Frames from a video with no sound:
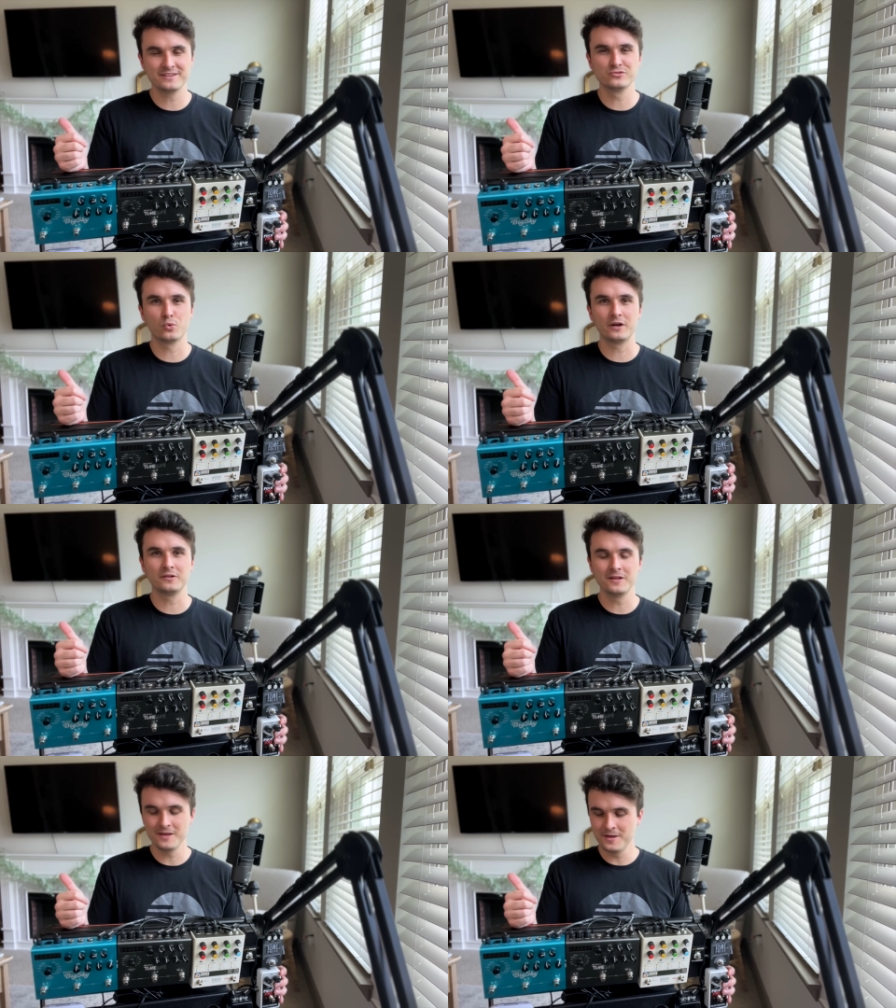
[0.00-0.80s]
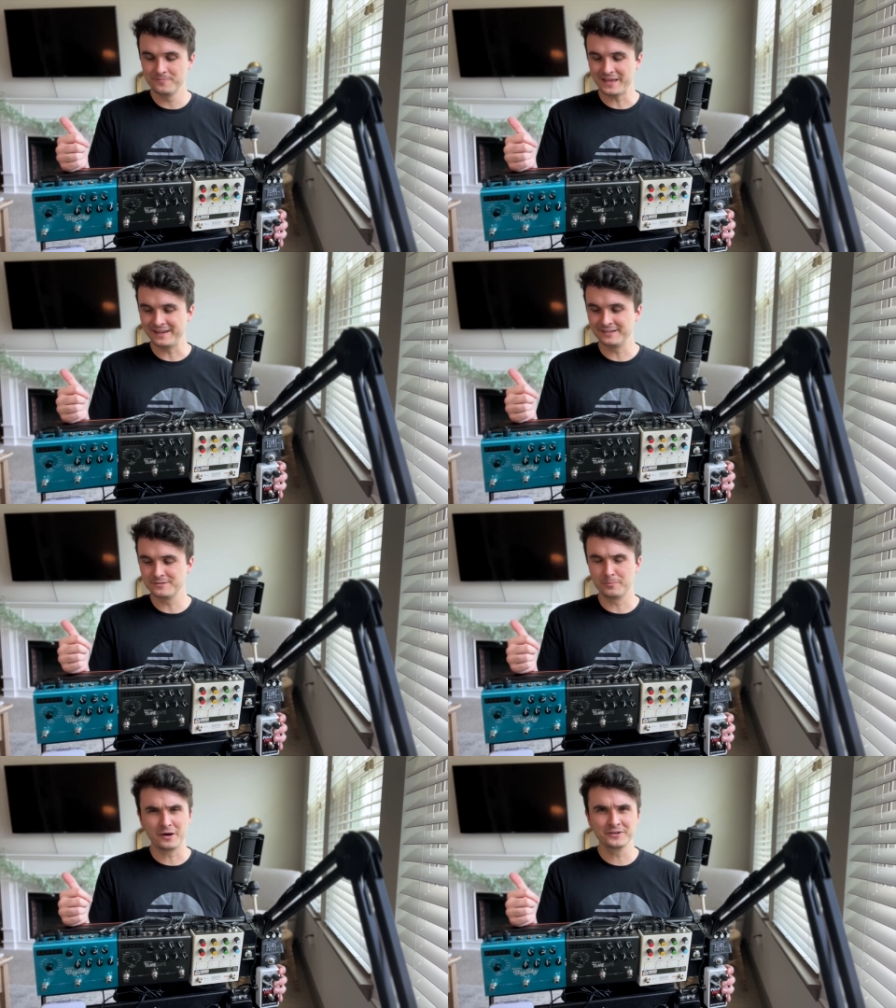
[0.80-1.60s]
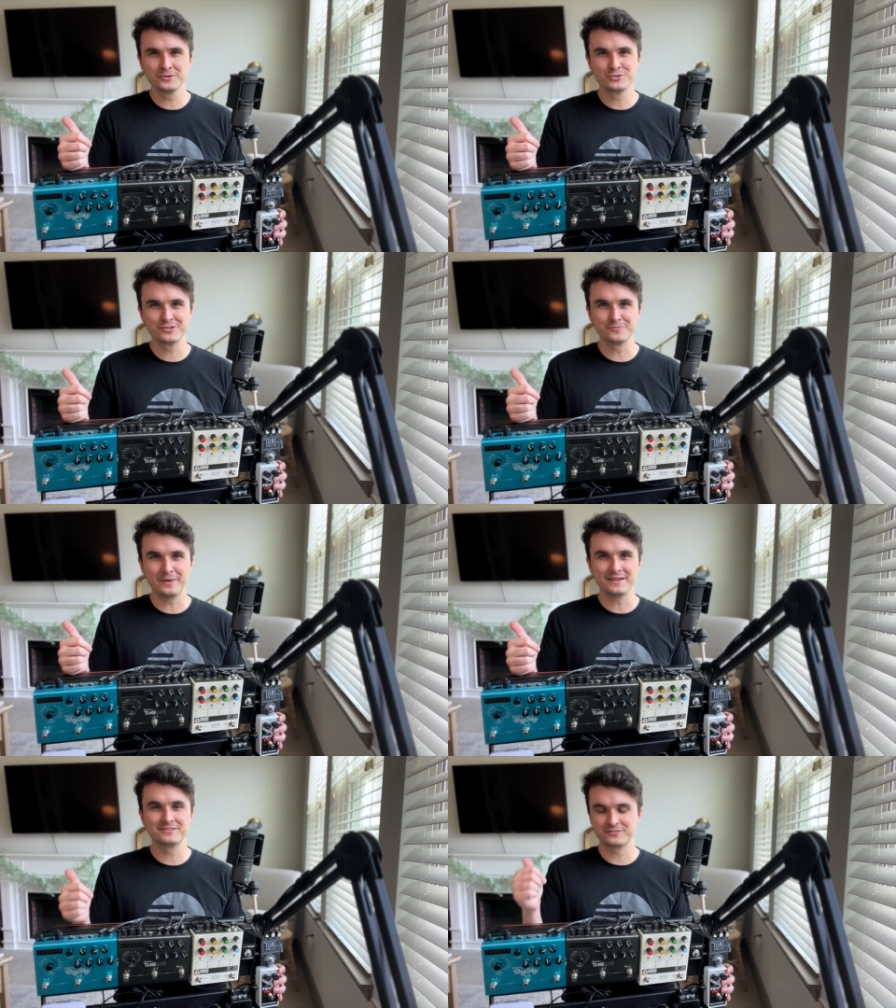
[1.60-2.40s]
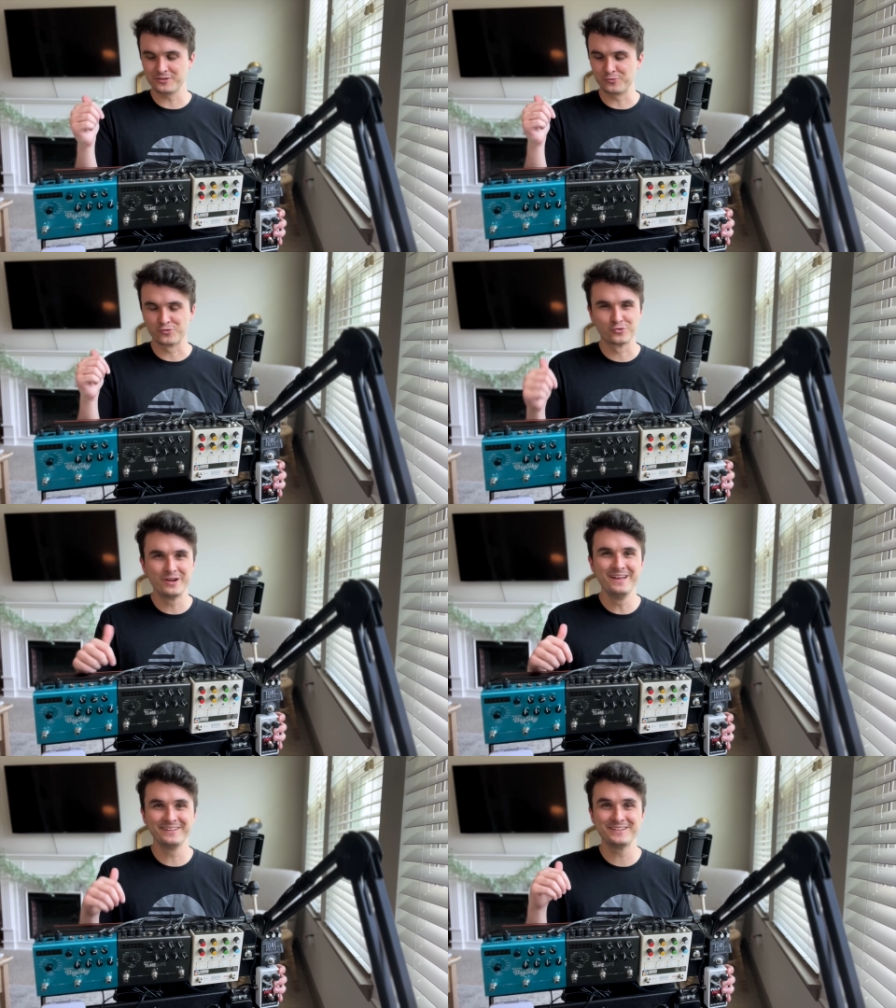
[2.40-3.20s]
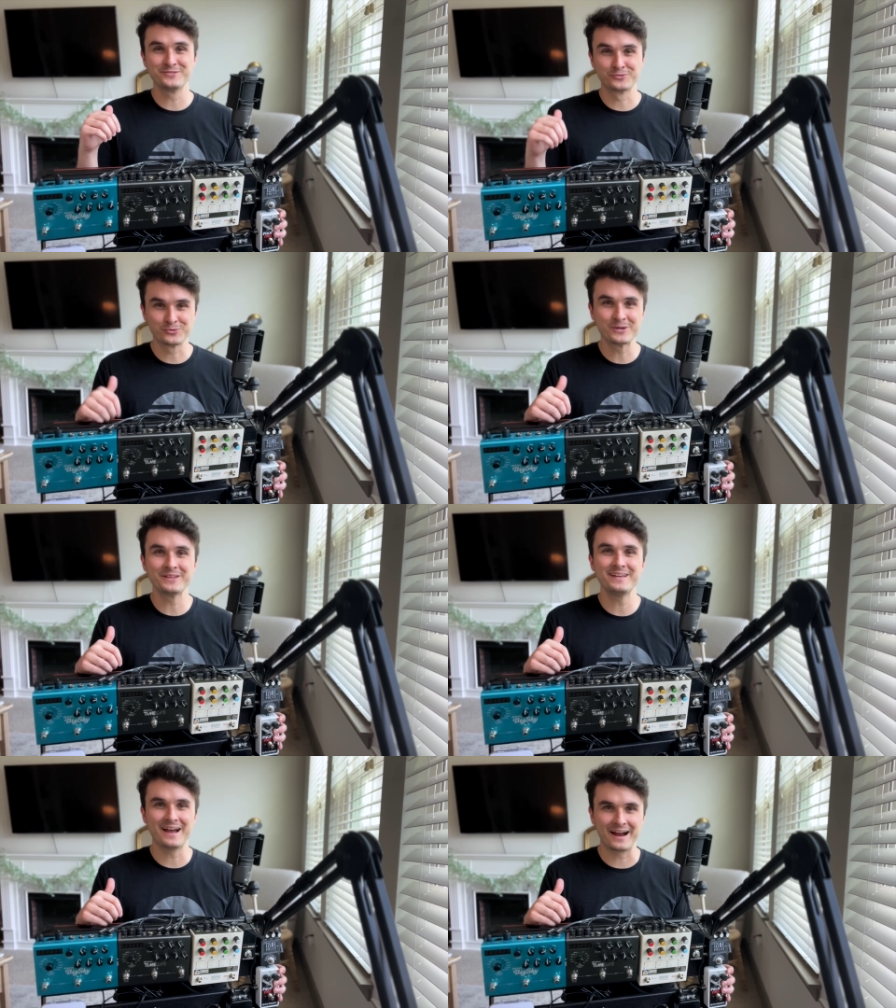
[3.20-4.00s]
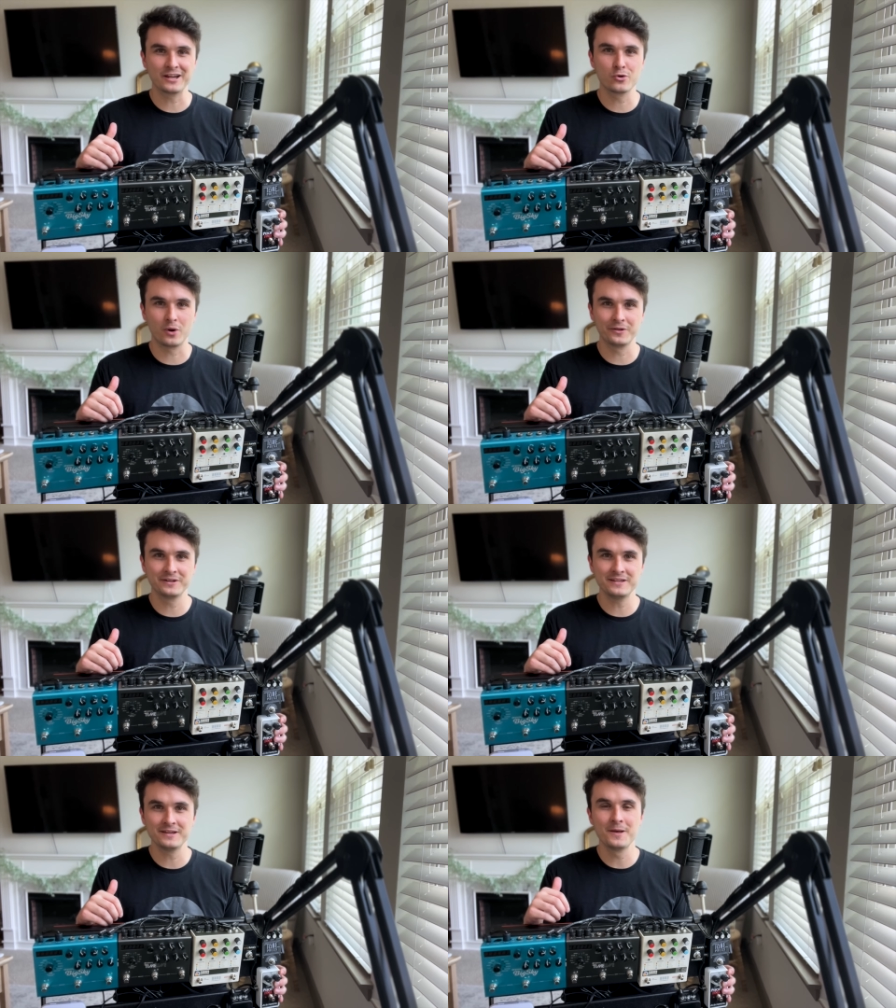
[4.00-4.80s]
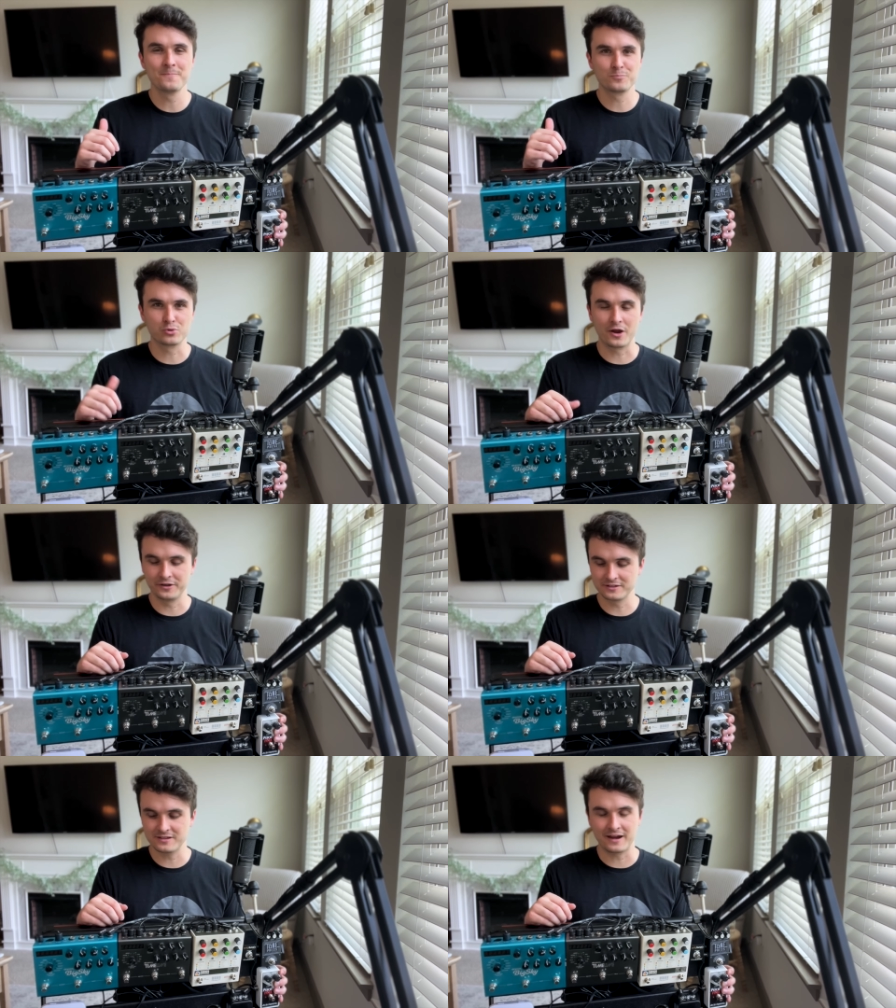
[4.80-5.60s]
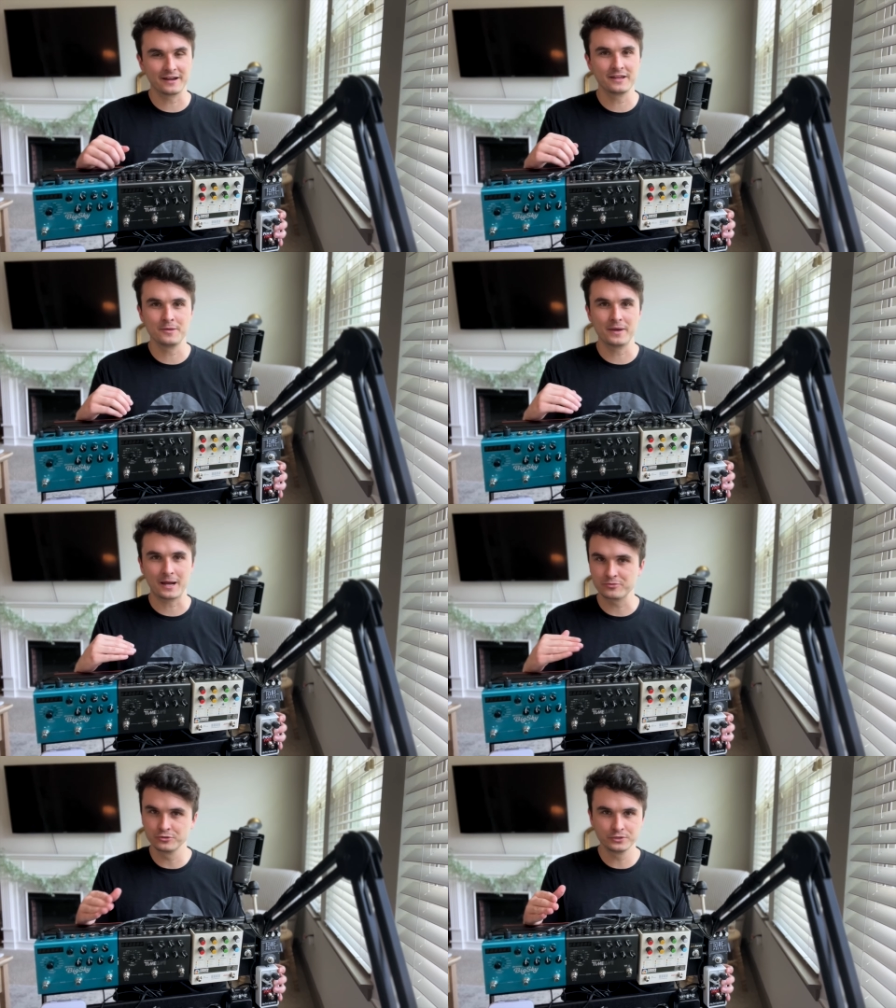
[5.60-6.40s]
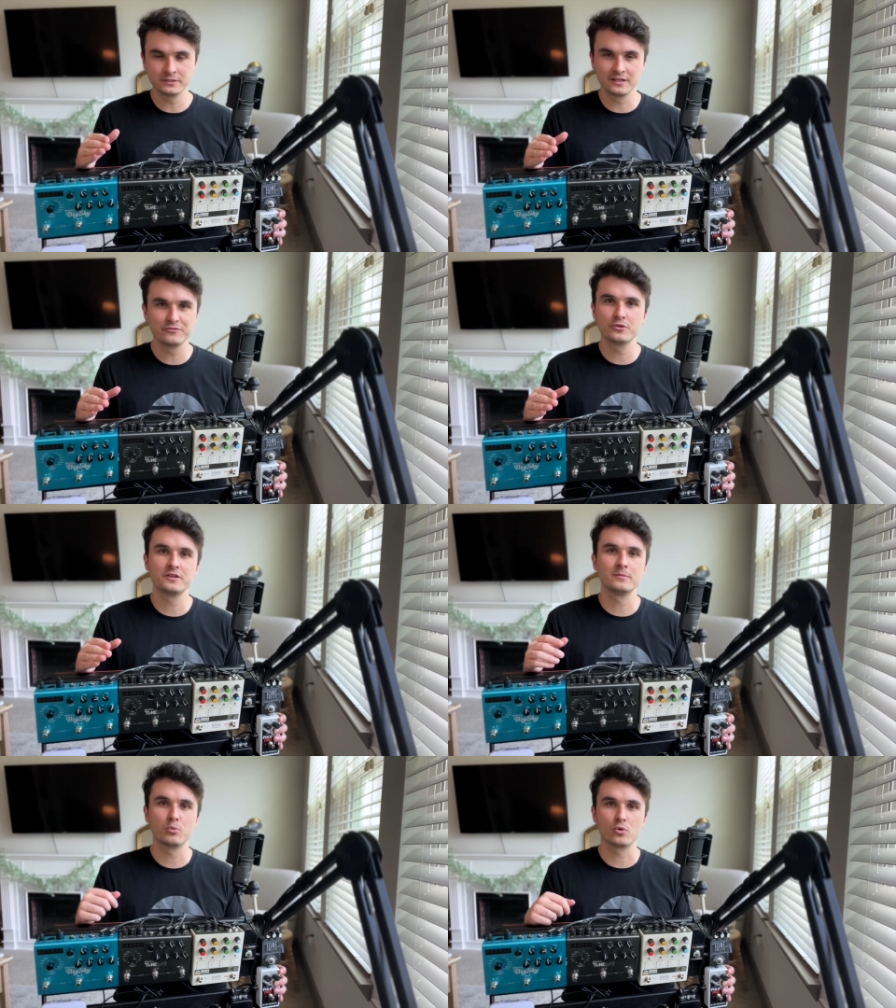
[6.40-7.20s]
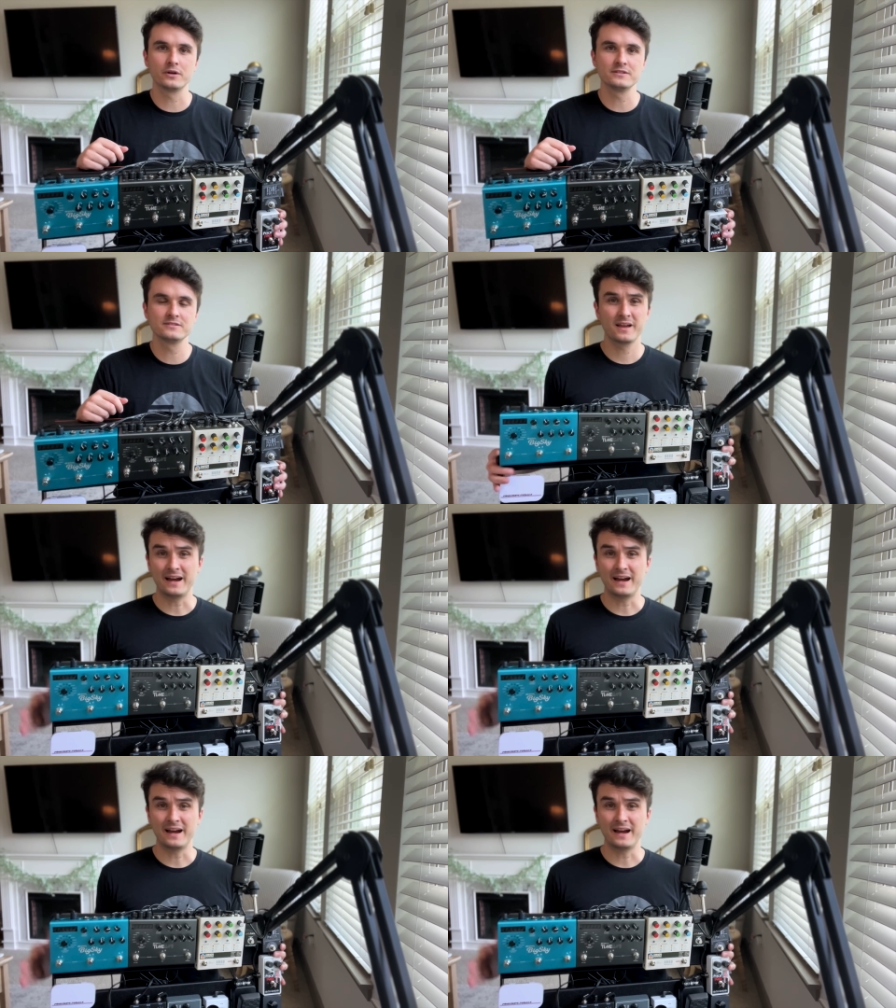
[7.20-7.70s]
as well, and Mono just makes some really, really high quality products. I am absolutely in love with their boards.